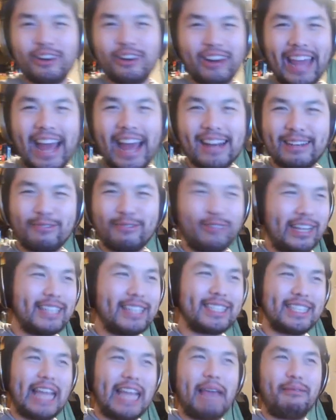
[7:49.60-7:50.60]
get
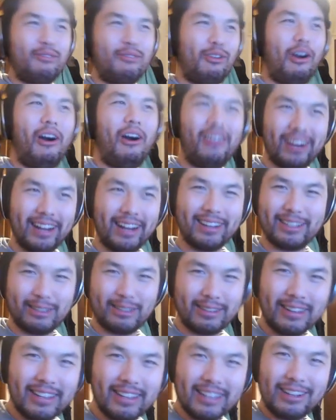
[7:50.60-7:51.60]
his name wrong.
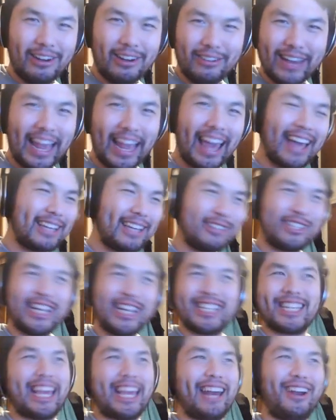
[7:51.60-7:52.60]
Okay, you
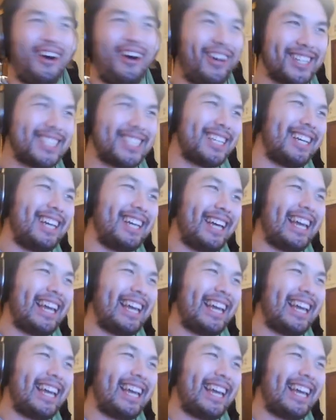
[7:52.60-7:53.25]
just cannot. He